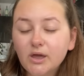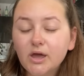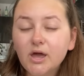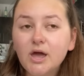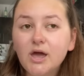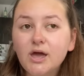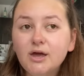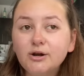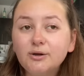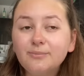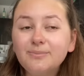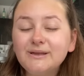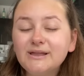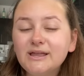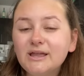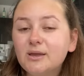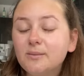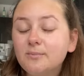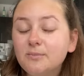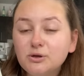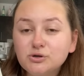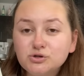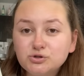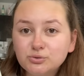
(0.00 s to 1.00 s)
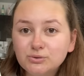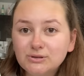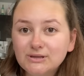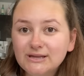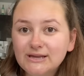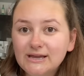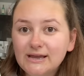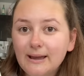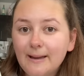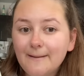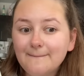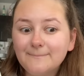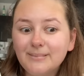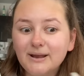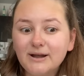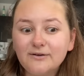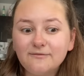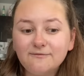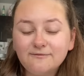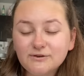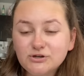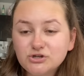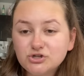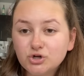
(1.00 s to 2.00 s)
It'll be like mutually
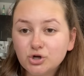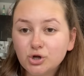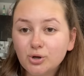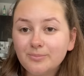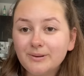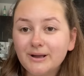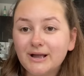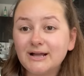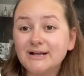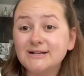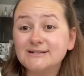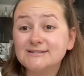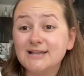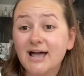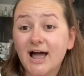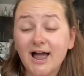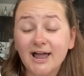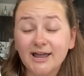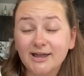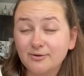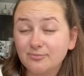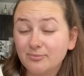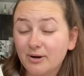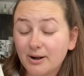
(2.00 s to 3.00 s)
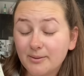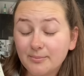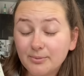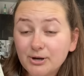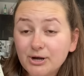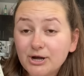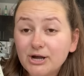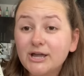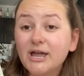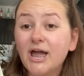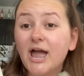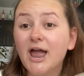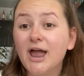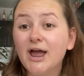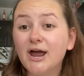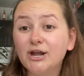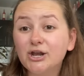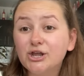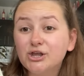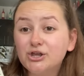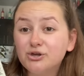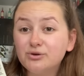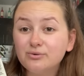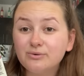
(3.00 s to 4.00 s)
beneficial because I can write a book and
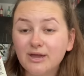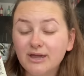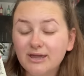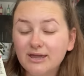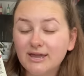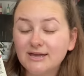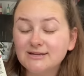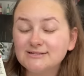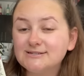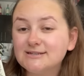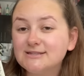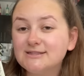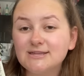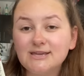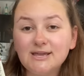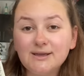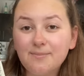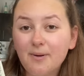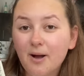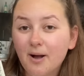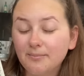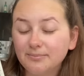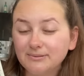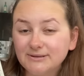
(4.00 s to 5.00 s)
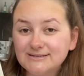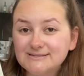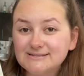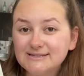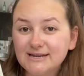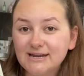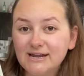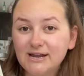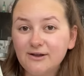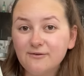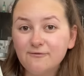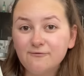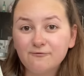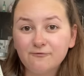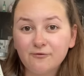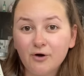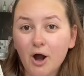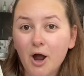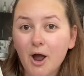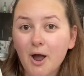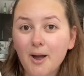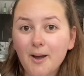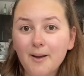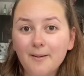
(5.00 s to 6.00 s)
you can get the publicity
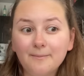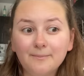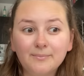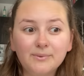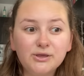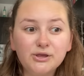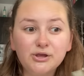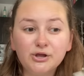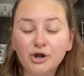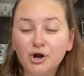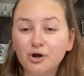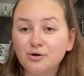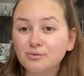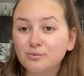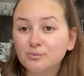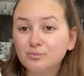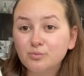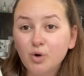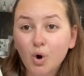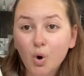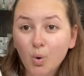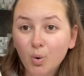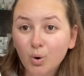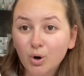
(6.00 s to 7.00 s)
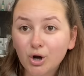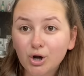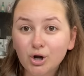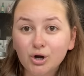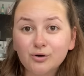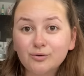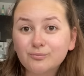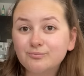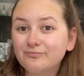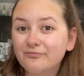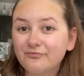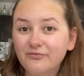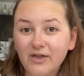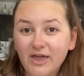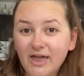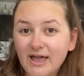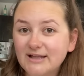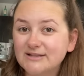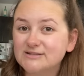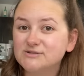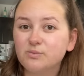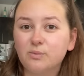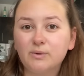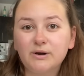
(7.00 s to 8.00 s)
from, you know, horror
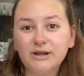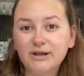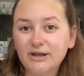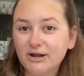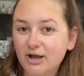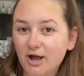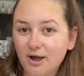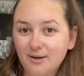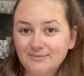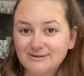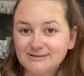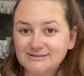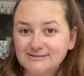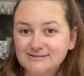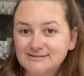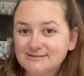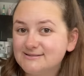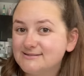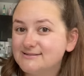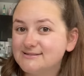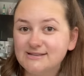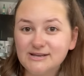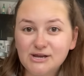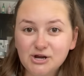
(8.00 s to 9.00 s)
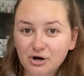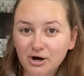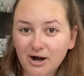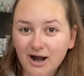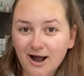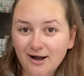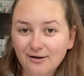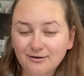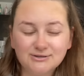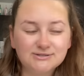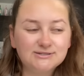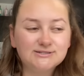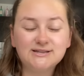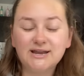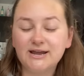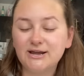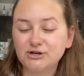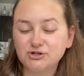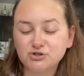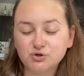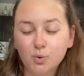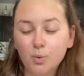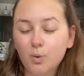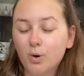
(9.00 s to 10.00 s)
fans wanting to come and see your house, take
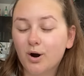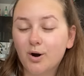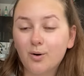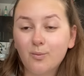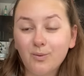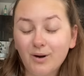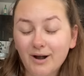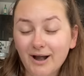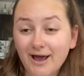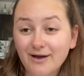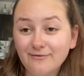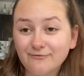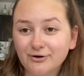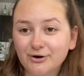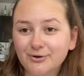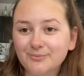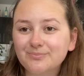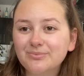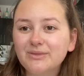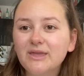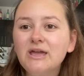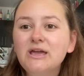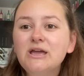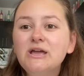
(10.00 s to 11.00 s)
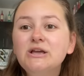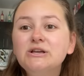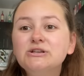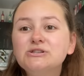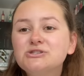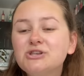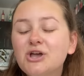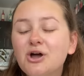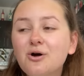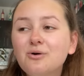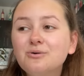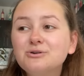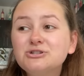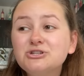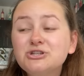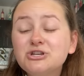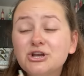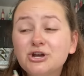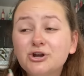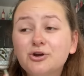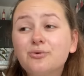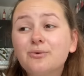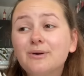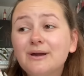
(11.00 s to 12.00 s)
a tour, whatever. So
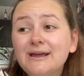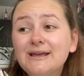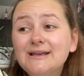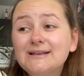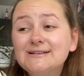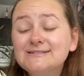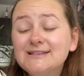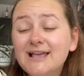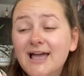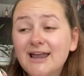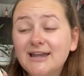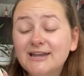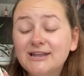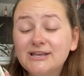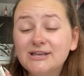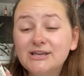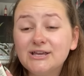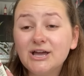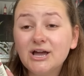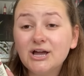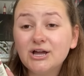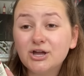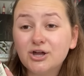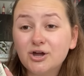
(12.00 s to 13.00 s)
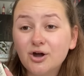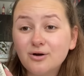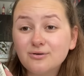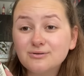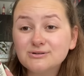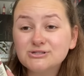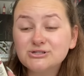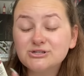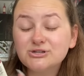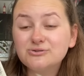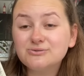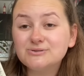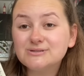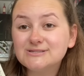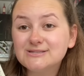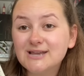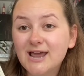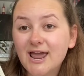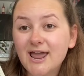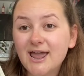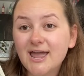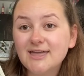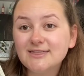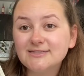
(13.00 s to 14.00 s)
she agrees and he goes to
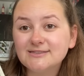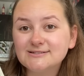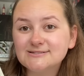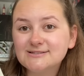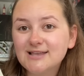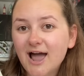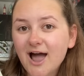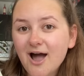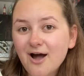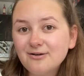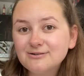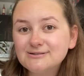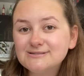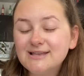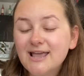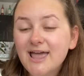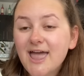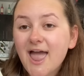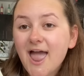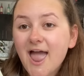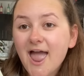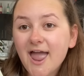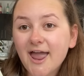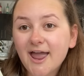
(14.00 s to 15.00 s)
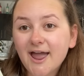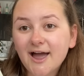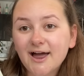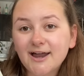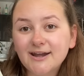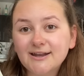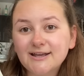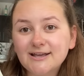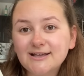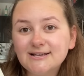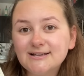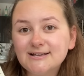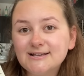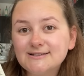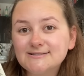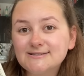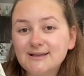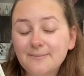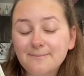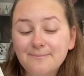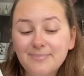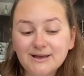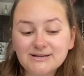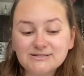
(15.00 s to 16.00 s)
stay in this house and his
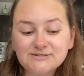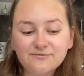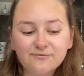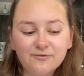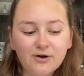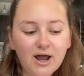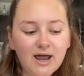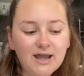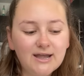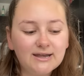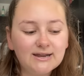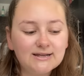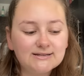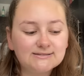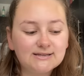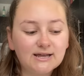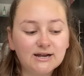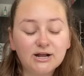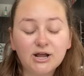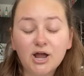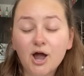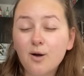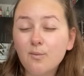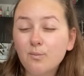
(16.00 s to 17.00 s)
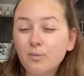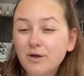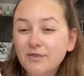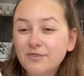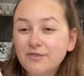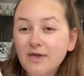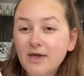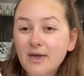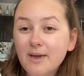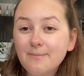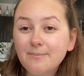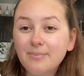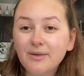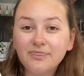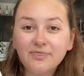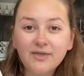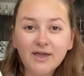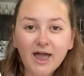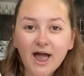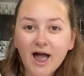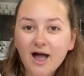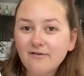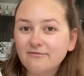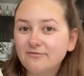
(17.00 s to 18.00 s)
best friend is going to come with him, but
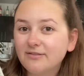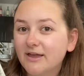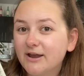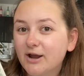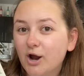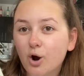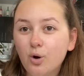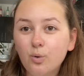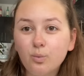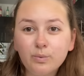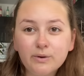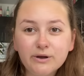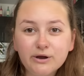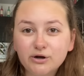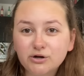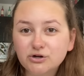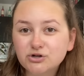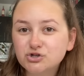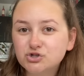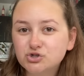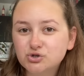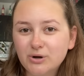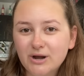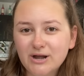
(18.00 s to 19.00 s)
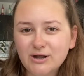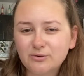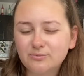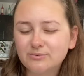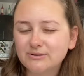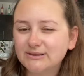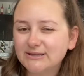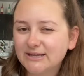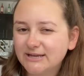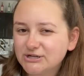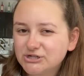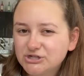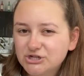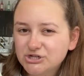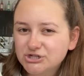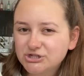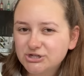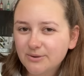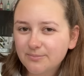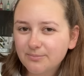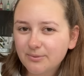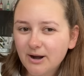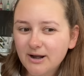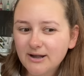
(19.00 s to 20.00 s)
they have like a weird, strained
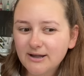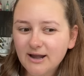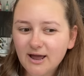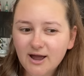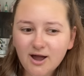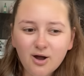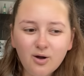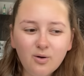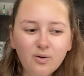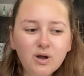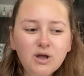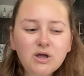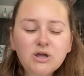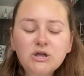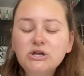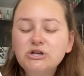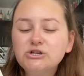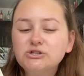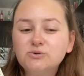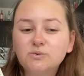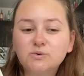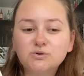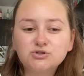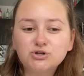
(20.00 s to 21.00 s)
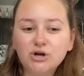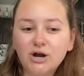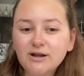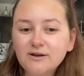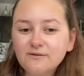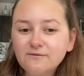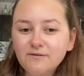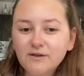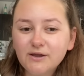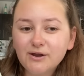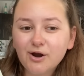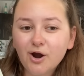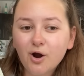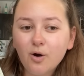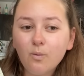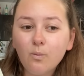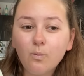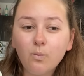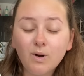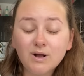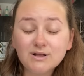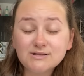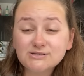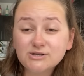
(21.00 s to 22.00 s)
relationship right now. So we're trying to figure out
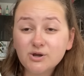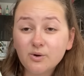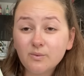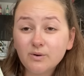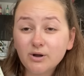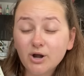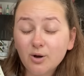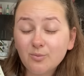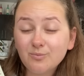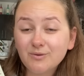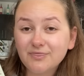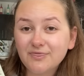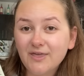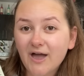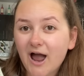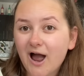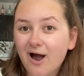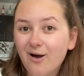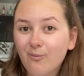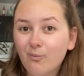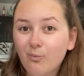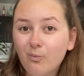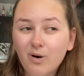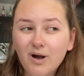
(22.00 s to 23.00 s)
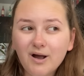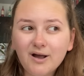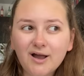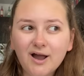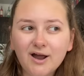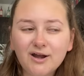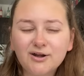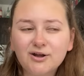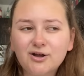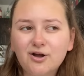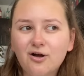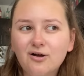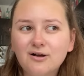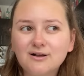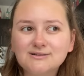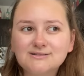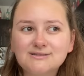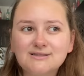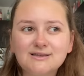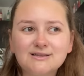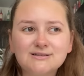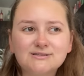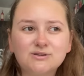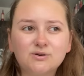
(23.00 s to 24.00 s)
what's going on with that, what kind of caused
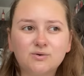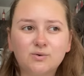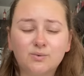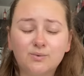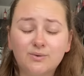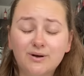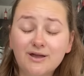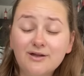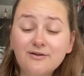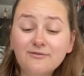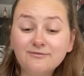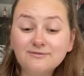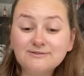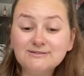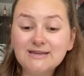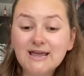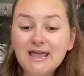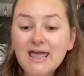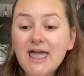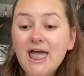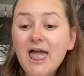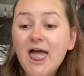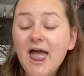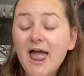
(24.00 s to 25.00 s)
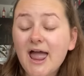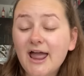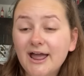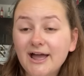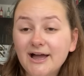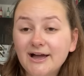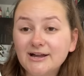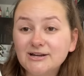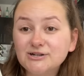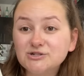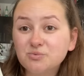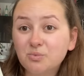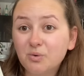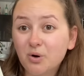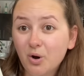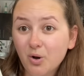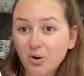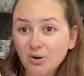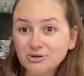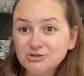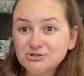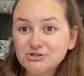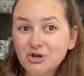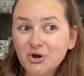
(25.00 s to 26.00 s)
this rift. And we're
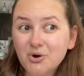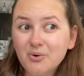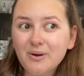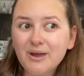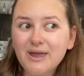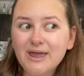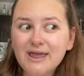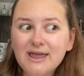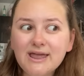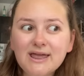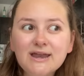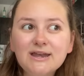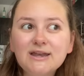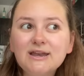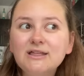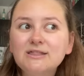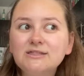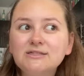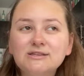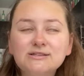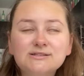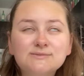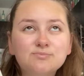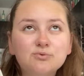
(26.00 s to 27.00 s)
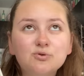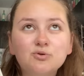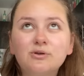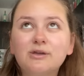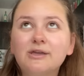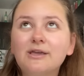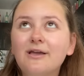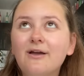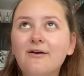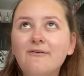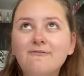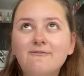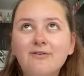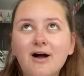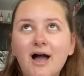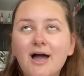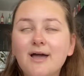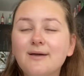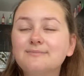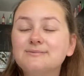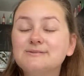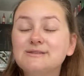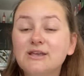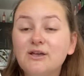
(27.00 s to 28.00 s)
also in the spooky
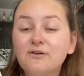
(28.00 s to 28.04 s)
vibes.